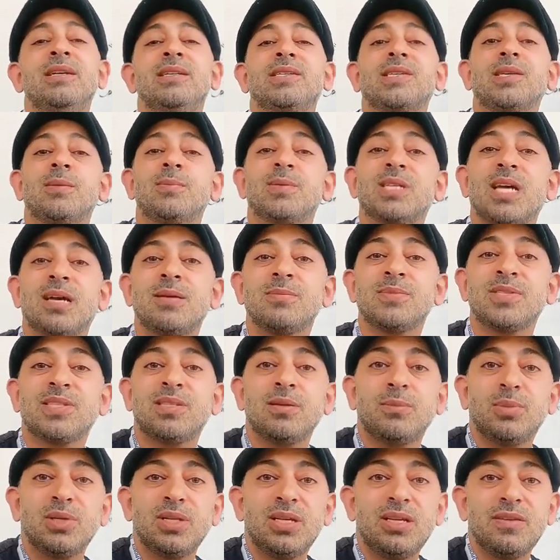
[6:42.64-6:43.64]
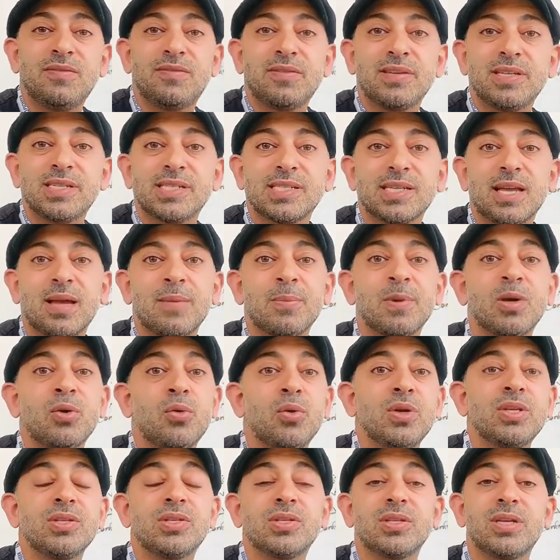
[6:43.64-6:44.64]
Sometimes the belief is I'm
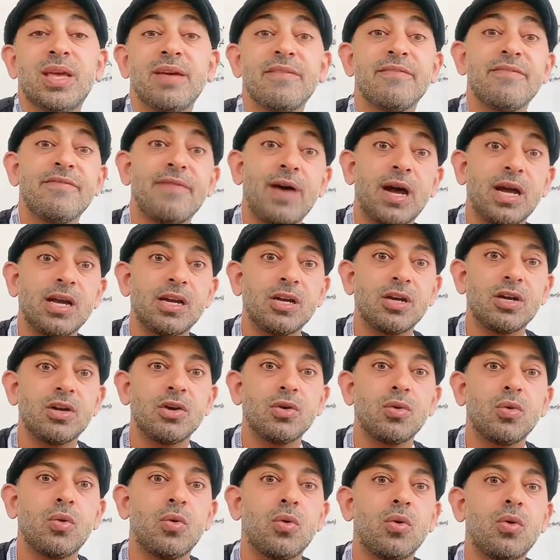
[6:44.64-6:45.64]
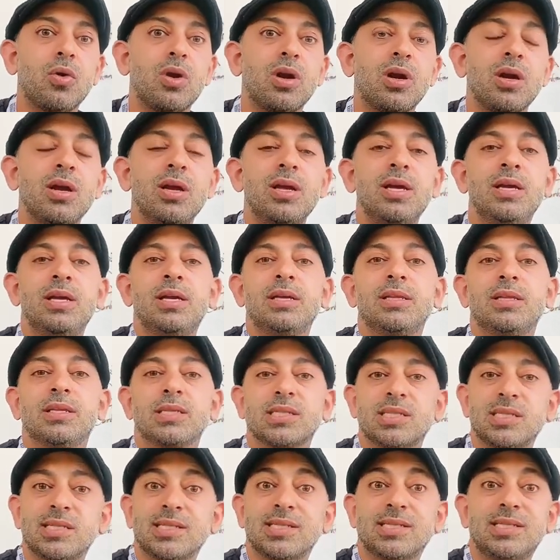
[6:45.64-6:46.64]
going to get fired, or
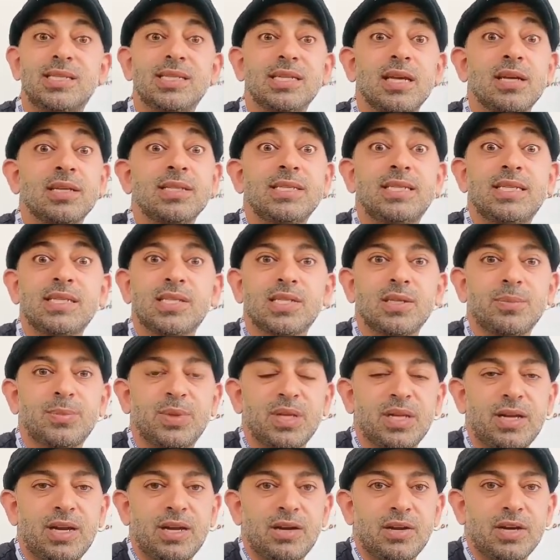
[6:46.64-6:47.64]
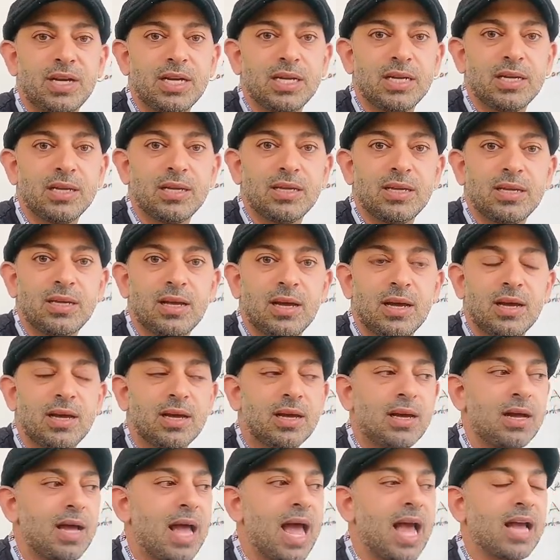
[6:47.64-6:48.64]
this is a disciplinary
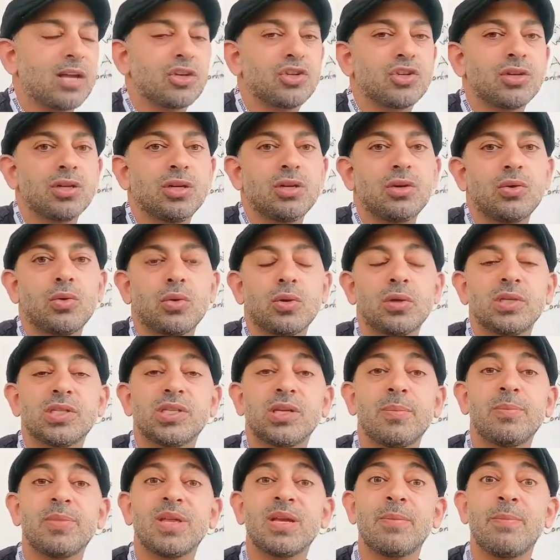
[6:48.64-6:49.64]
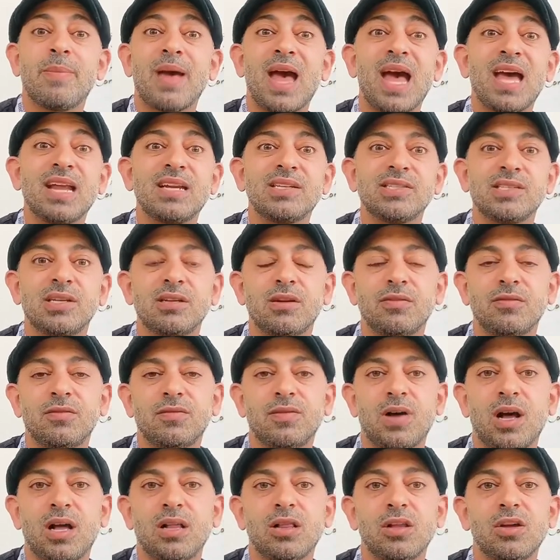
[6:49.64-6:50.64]
action, or something bad is going to
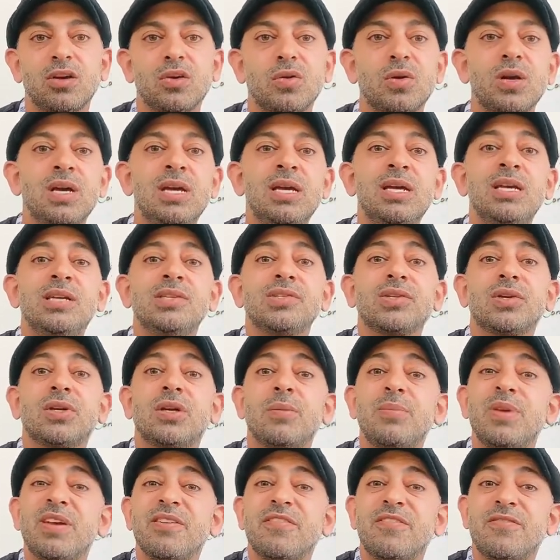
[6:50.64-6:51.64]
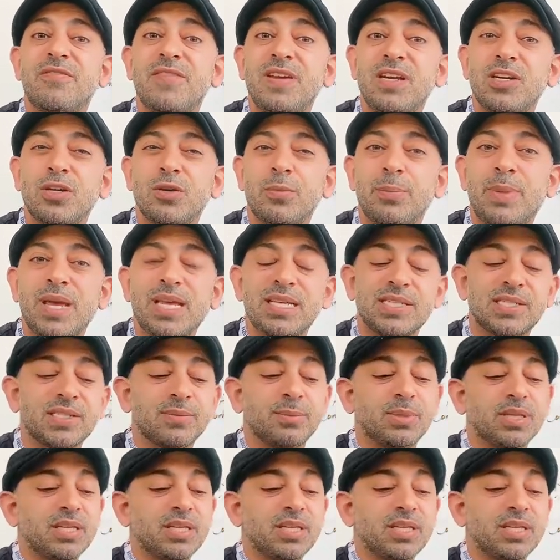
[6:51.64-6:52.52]
follow. So it could be a fear-based